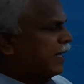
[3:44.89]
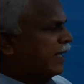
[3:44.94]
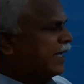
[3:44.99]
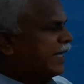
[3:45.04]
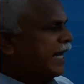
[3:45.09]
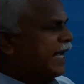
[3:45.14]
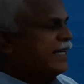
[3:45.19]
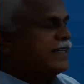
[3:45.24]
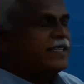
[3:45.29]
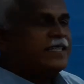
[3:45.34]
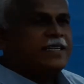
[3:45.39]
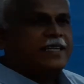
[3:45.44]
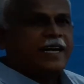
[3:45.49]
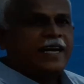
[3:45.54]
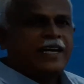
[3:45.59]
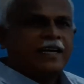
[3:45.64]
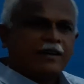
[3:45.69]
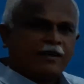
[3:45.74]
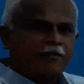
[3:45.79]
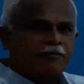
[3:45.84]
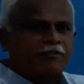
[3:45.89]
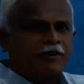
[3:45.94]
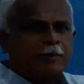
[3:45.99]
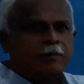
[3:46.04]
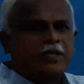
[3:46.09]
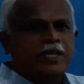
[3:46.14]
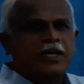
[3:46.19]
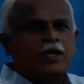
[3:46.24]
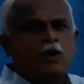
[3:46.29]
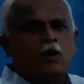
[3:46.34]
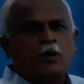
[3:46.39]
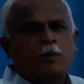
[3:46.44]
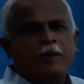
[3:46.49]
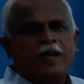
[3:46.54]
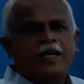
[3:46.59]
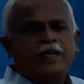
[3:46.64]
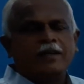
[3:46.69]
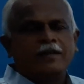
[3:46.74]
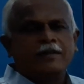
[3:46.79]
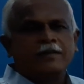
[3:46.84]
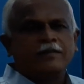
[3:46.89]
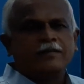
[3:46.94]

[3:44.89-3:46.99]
grant in aid from the government,